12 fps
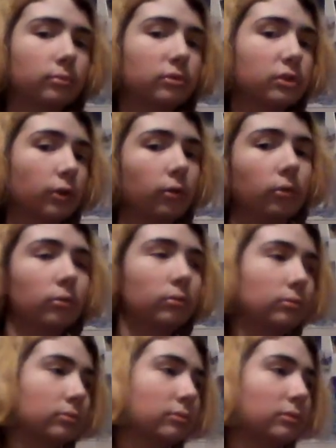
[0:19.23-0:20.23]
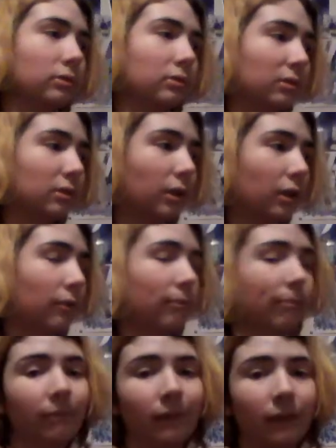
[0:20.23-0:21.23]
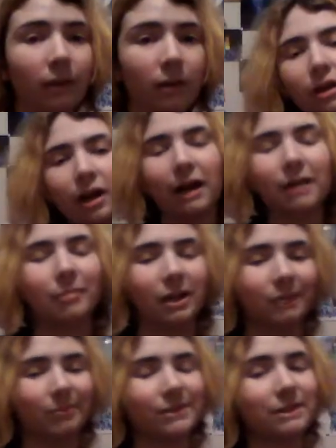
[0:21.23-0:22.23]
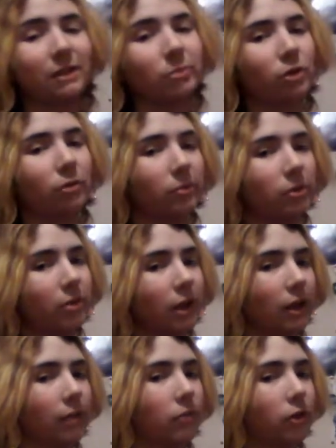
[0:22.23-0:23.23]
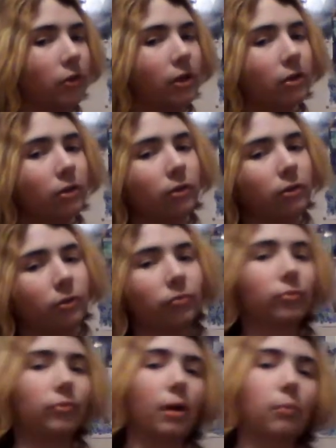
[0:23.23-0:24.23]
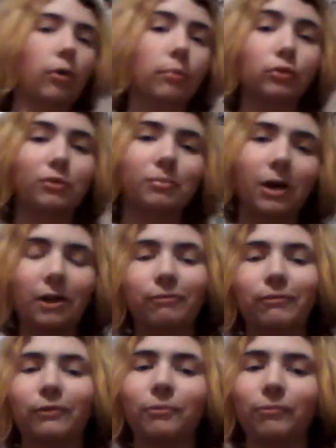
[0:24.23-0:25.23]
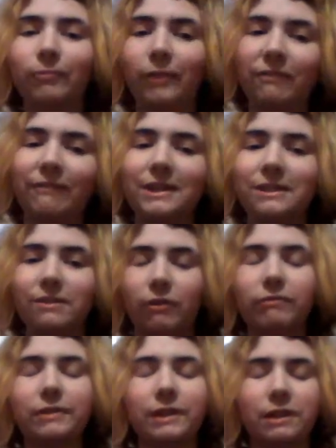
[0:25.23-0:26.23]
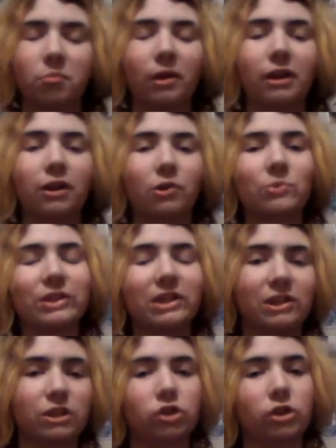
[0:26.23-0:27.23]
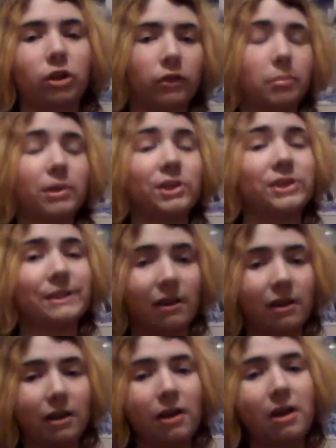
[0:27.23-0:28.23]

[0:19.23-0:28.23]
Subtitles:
So, yeah. Hi, my name is Sammy Armini, and I'm the creator of Fat Prompto mod for Final Fantasy 15 Windows Edition on the PC.